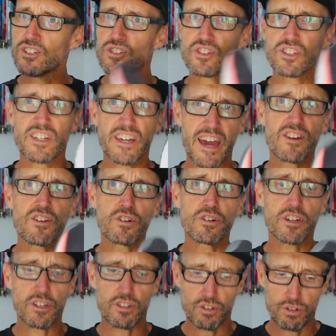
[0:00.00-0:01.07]
just cannot
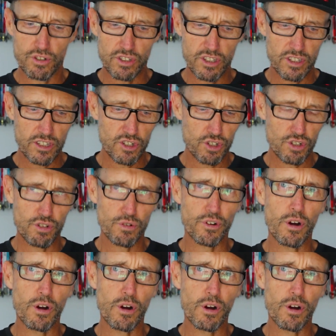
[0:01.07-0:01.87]
get used to this shoe.